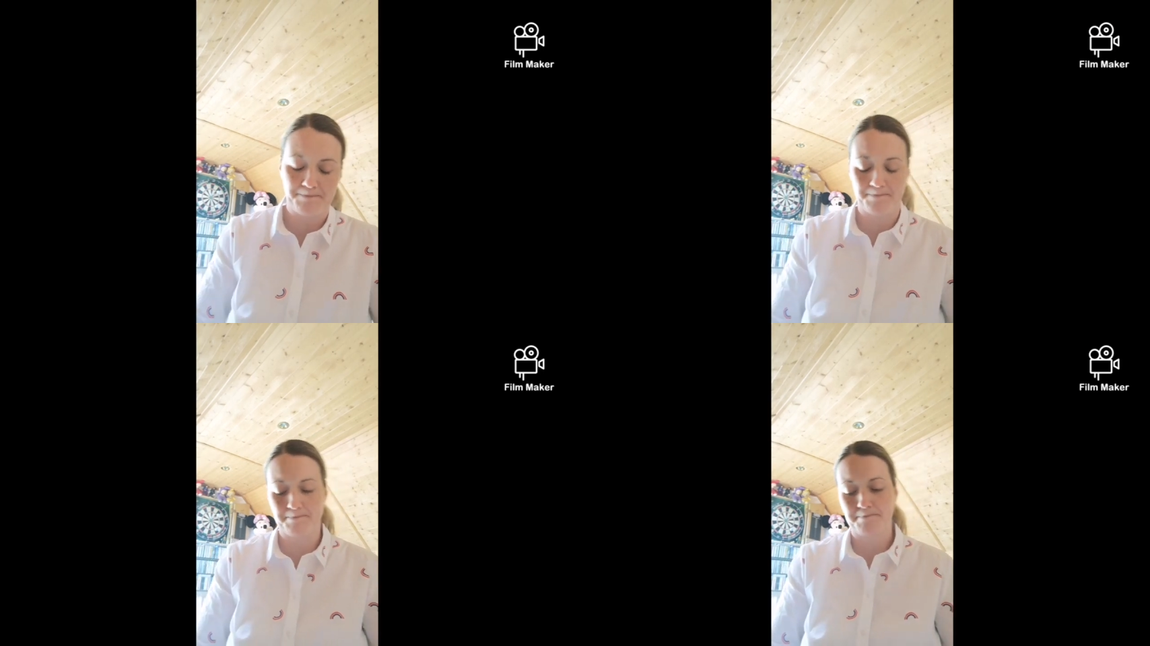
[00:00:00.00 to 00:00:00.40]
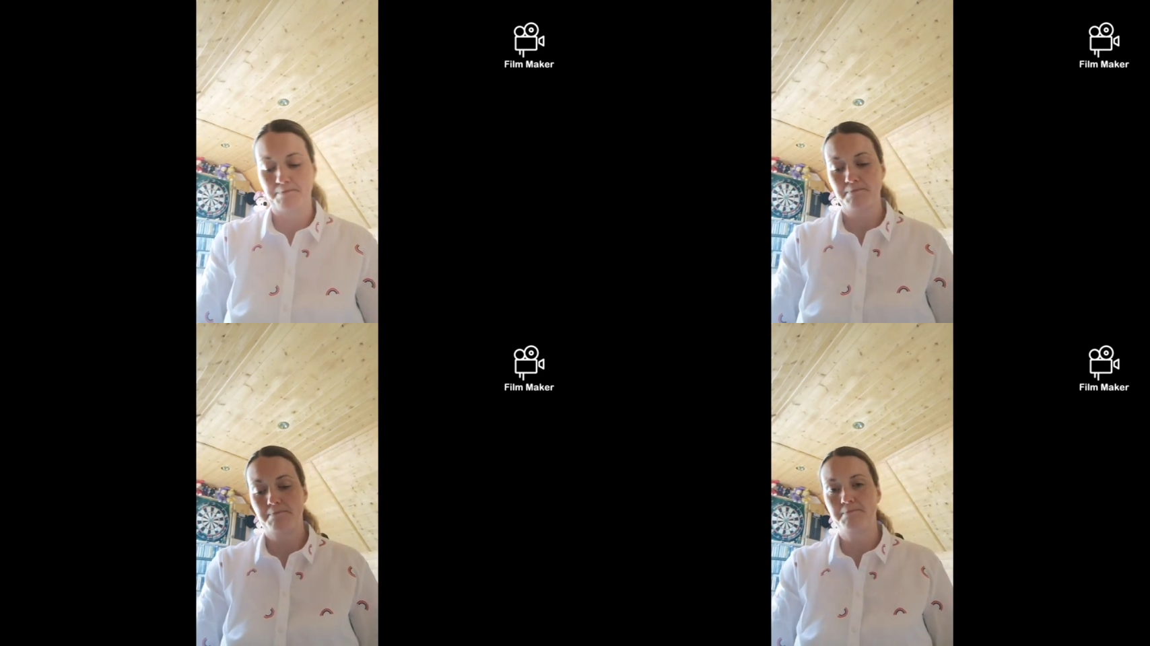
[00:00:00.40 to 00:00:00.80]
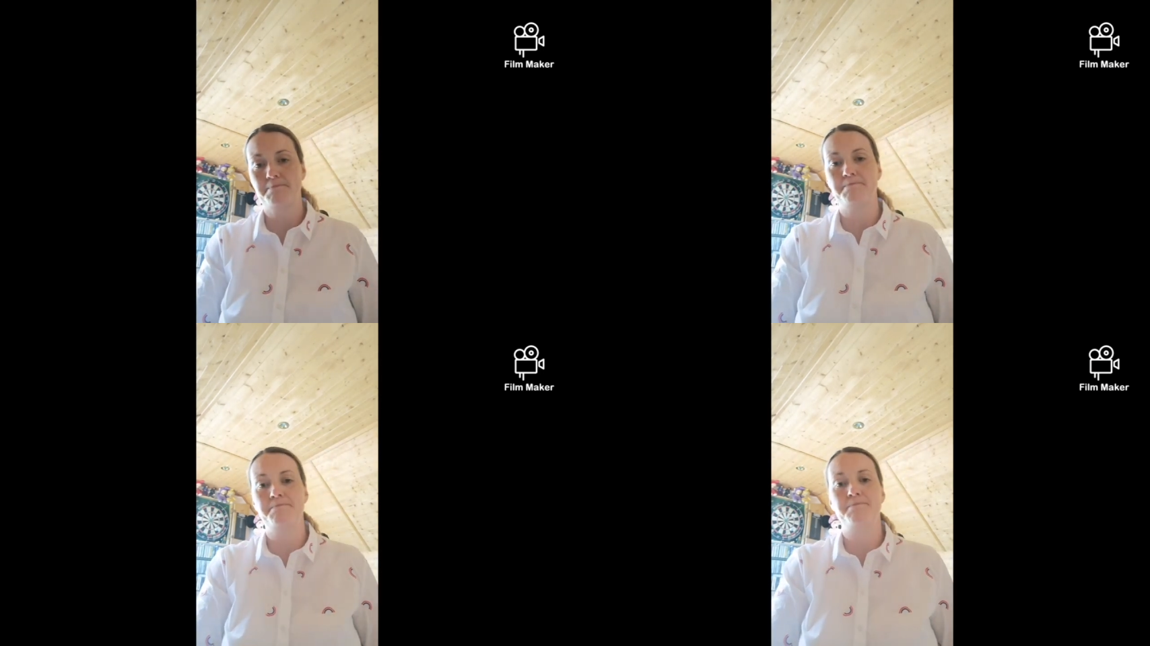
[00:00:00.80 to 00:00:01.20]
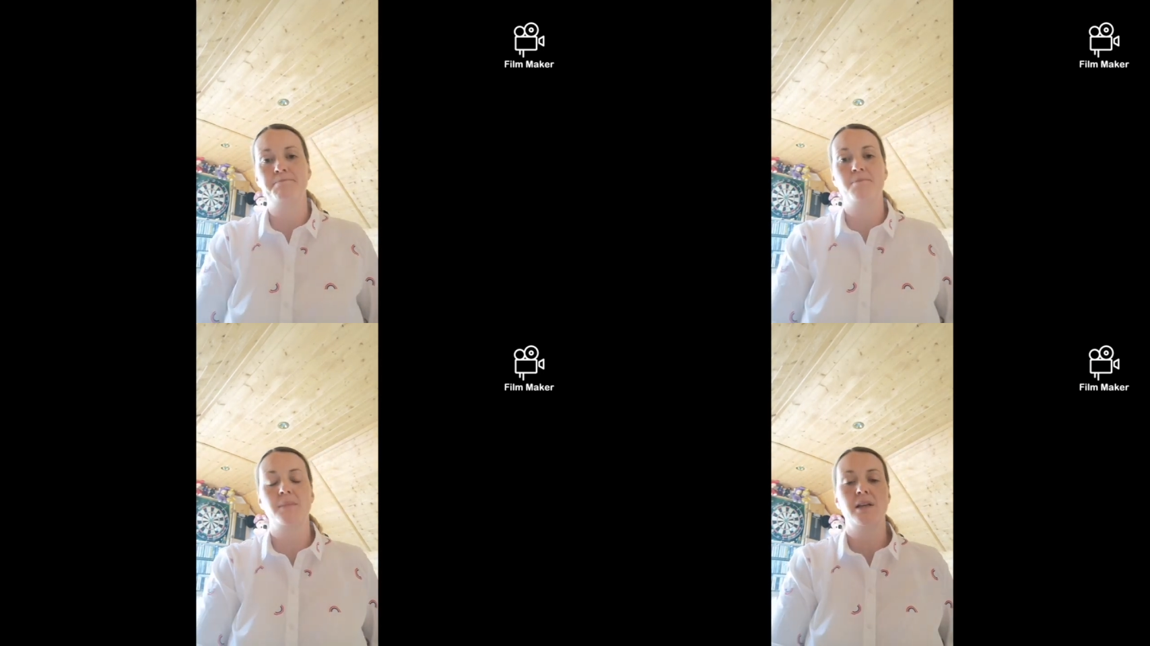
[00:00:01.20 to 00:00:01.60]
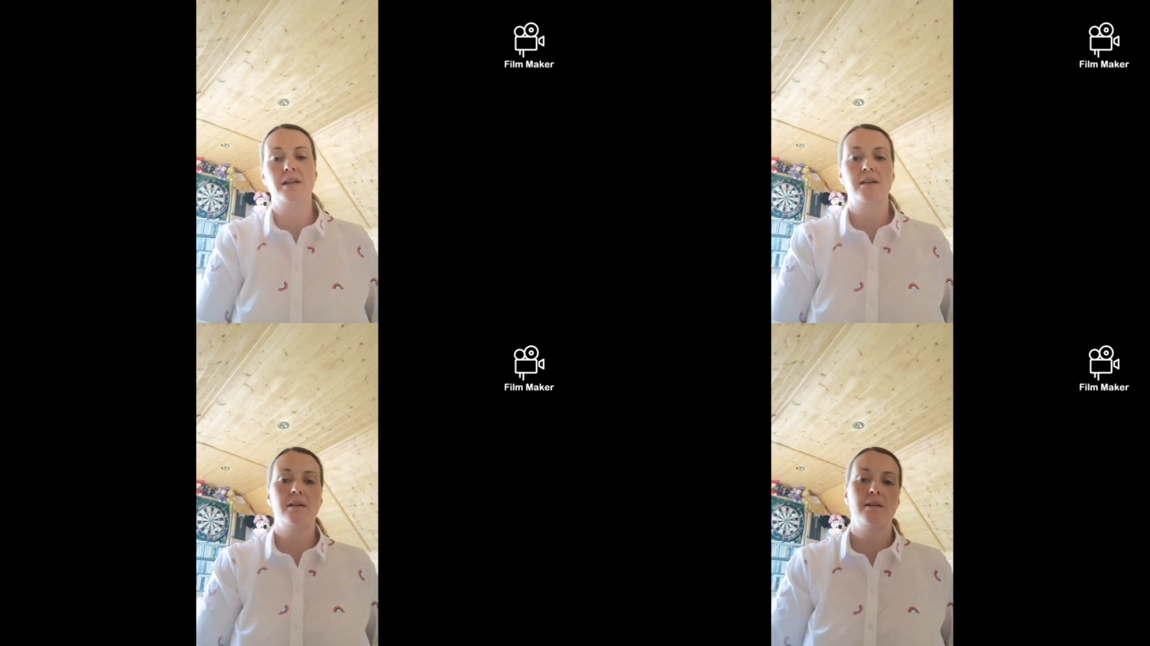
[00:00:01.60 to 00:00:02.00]

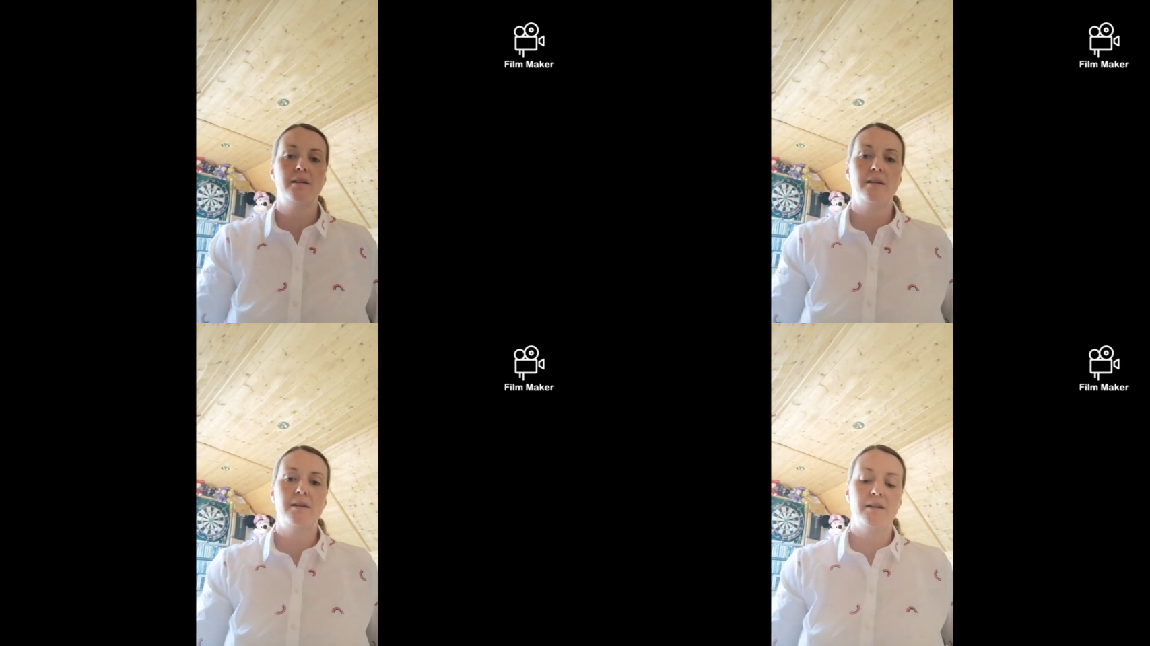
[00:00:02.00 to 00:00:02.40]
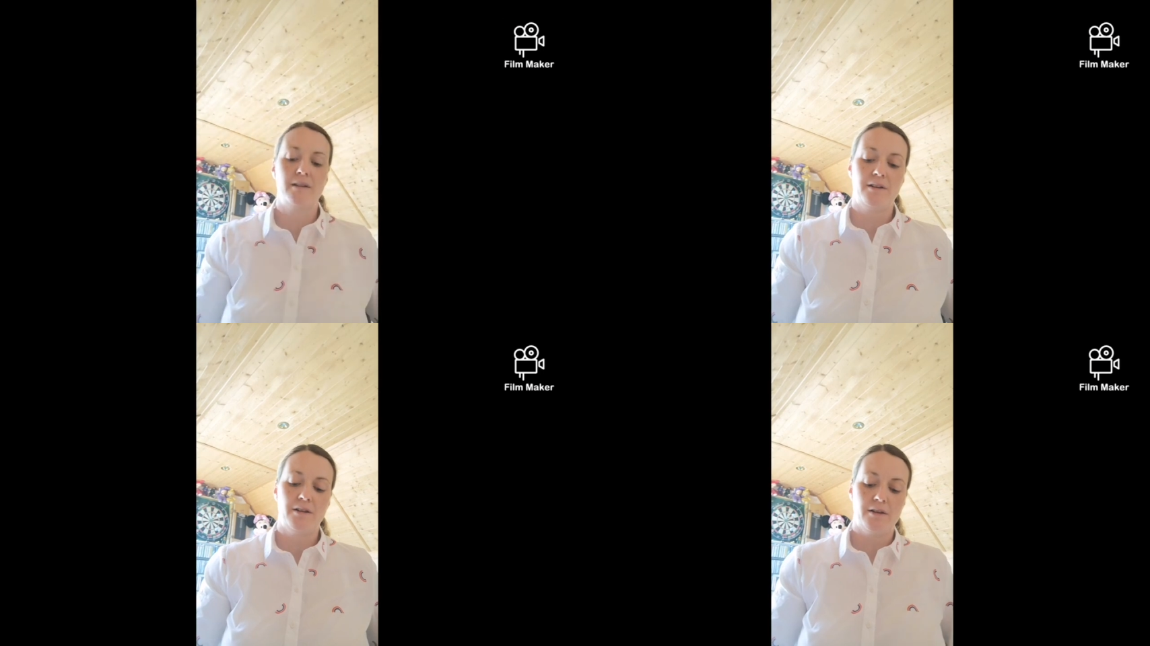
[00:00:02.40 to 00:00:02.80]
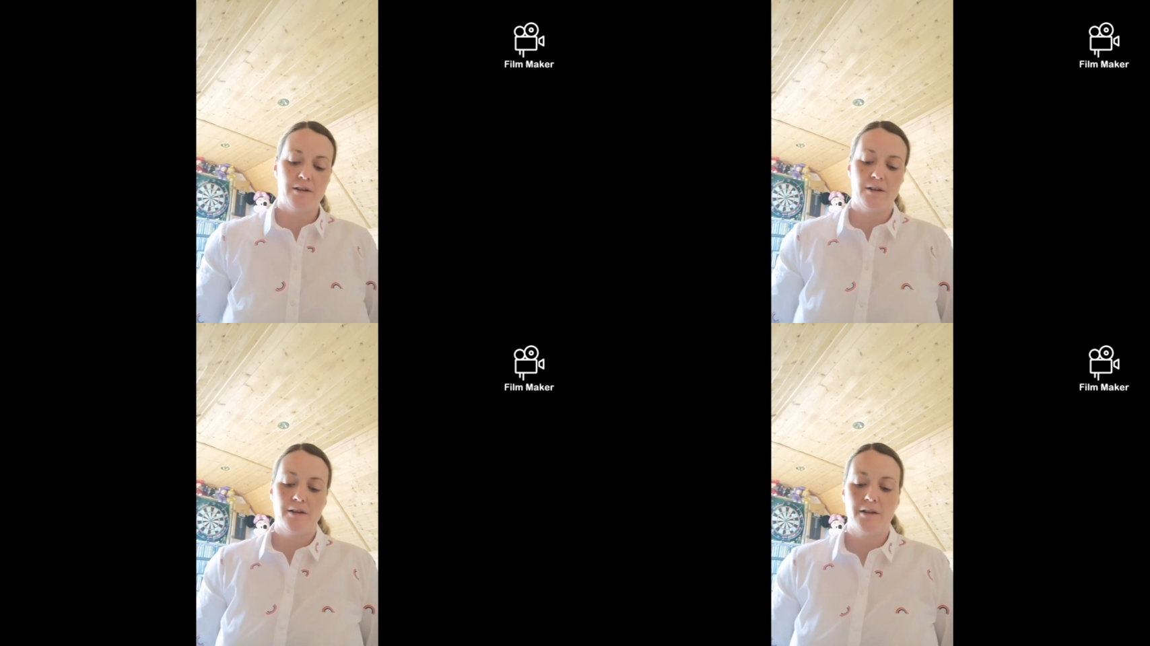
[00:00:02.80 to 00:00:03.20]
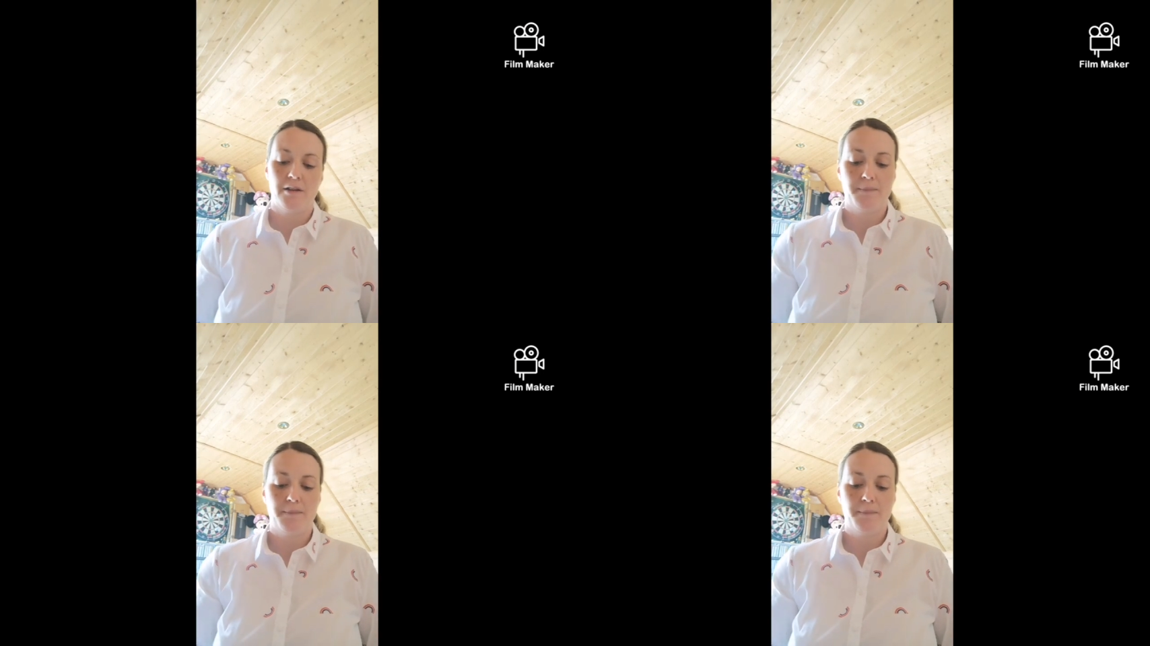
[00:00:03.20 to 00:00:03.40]
No one is speaking in this clip.